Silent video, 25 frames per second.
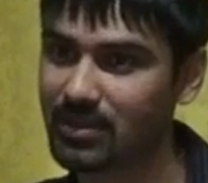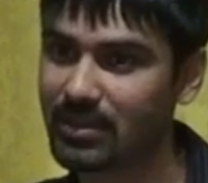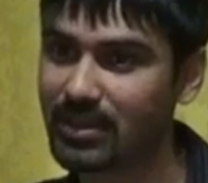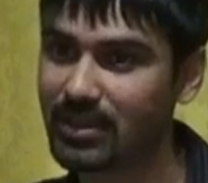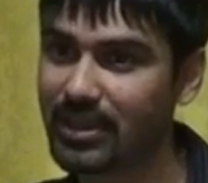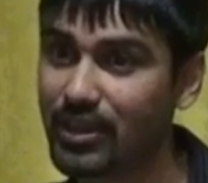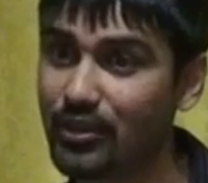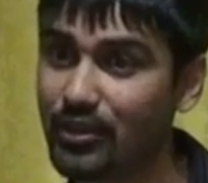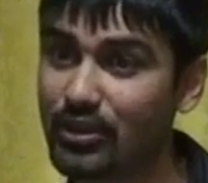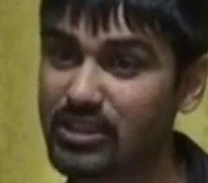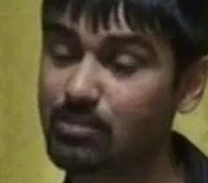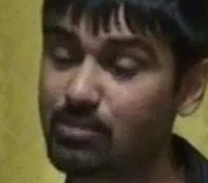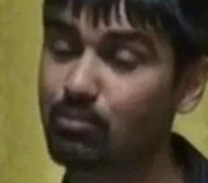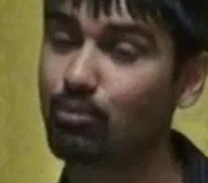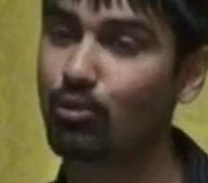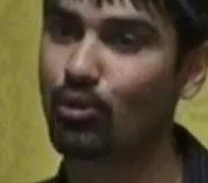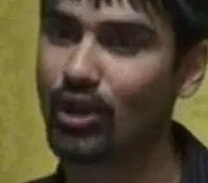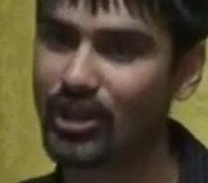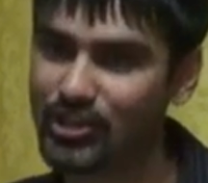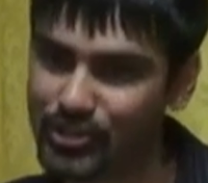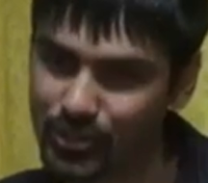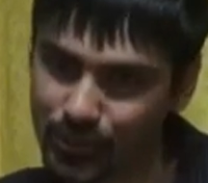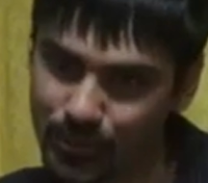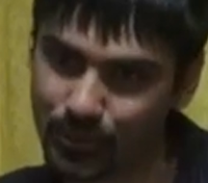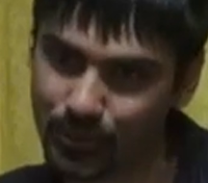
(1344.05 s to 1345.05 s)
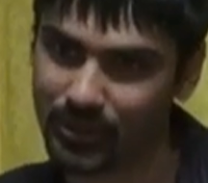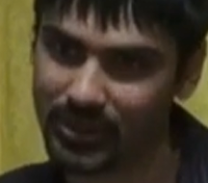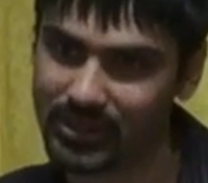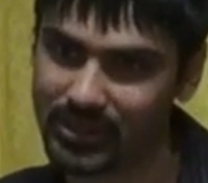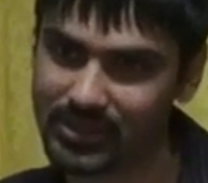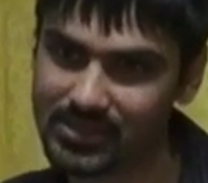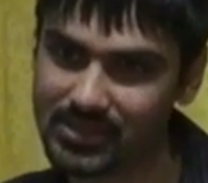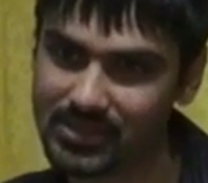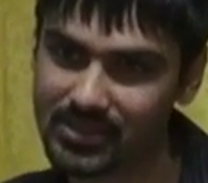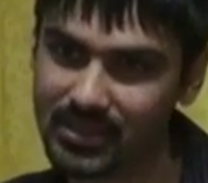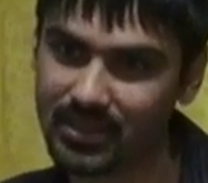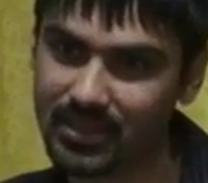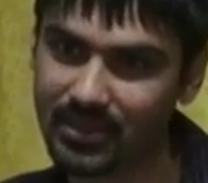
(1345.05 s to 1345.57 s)
Here it's pressure
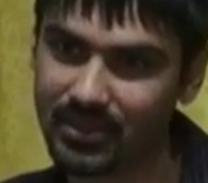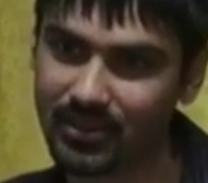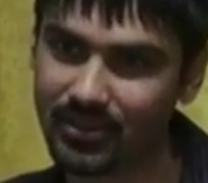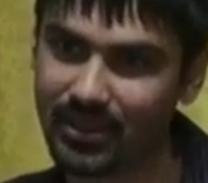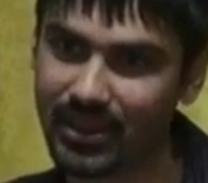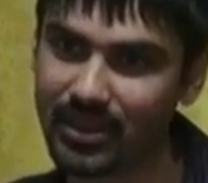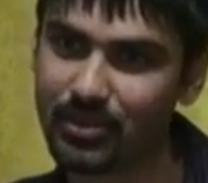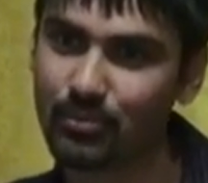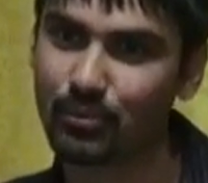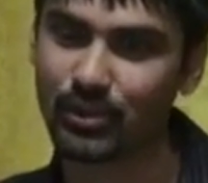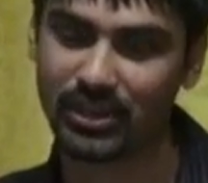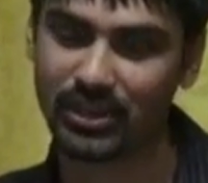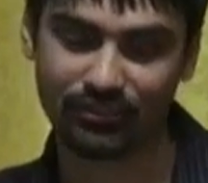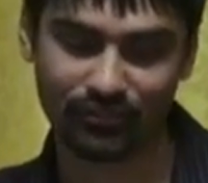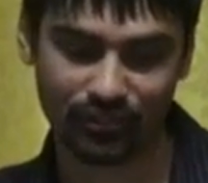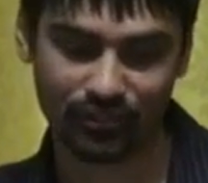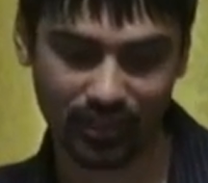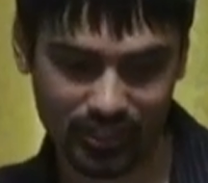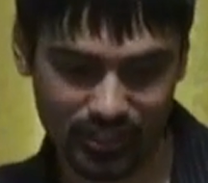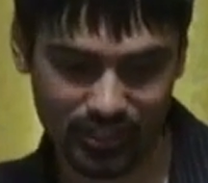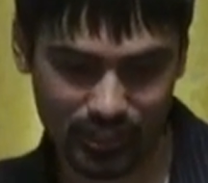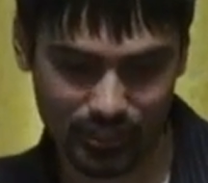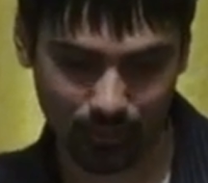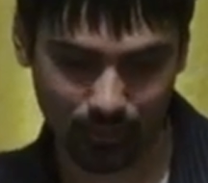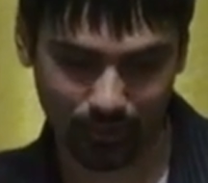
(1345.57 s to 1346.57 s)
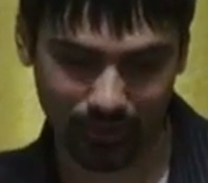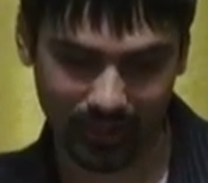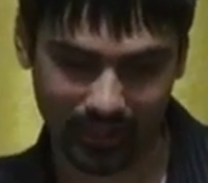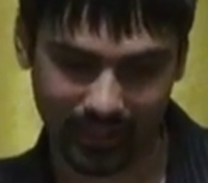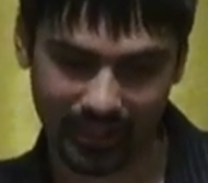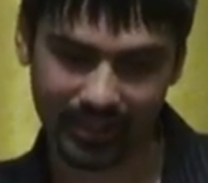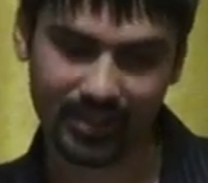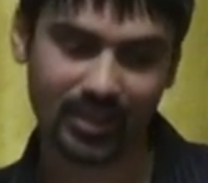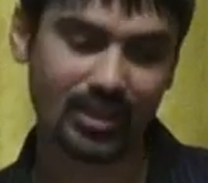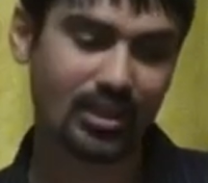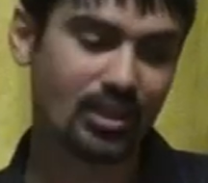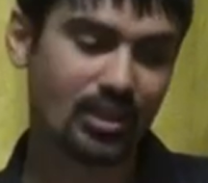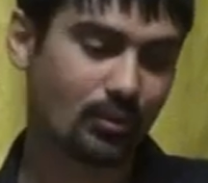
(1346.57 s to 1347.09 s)
noise, right? When you flush a
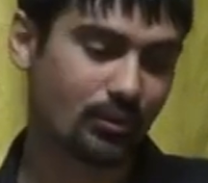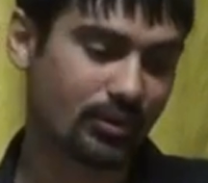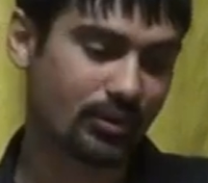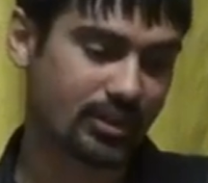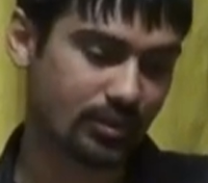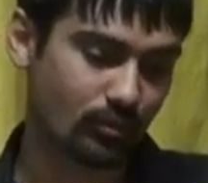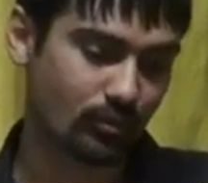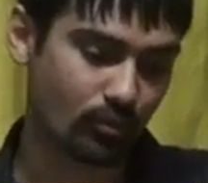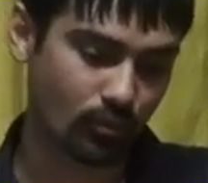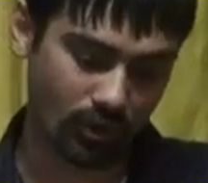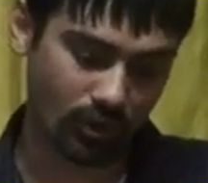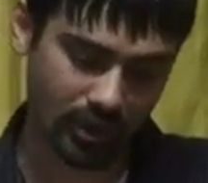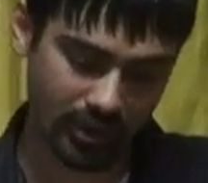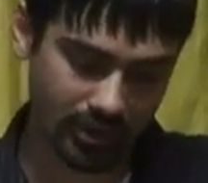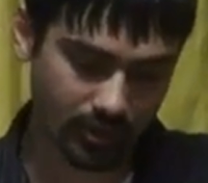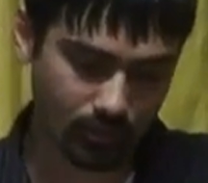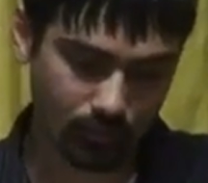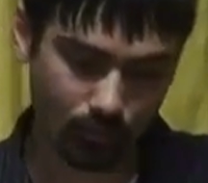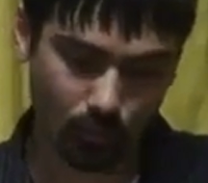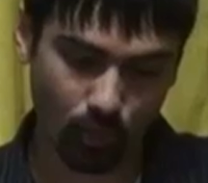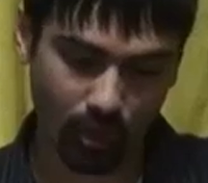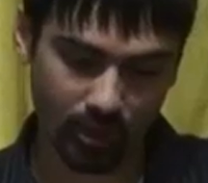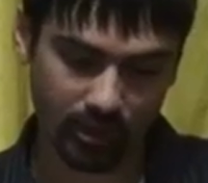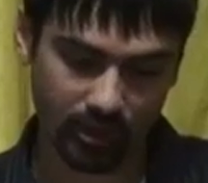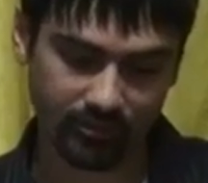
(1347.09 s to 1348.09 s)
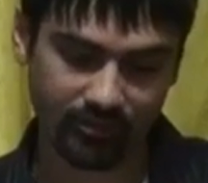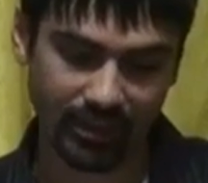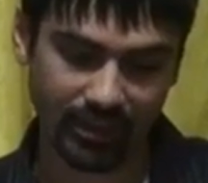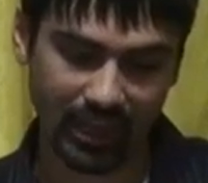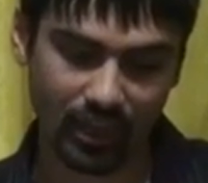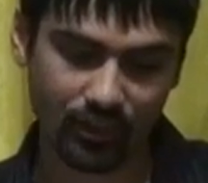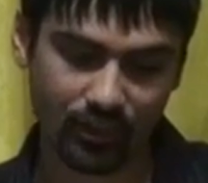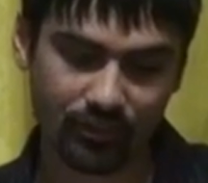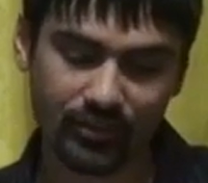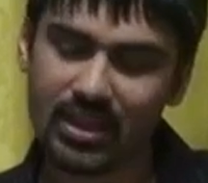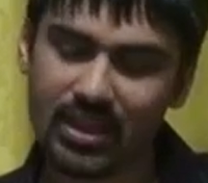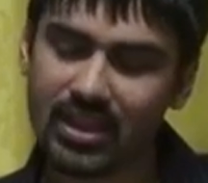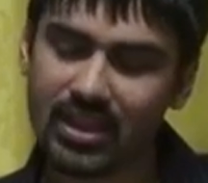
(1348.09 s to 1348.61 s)
toilet, when you run a water valve,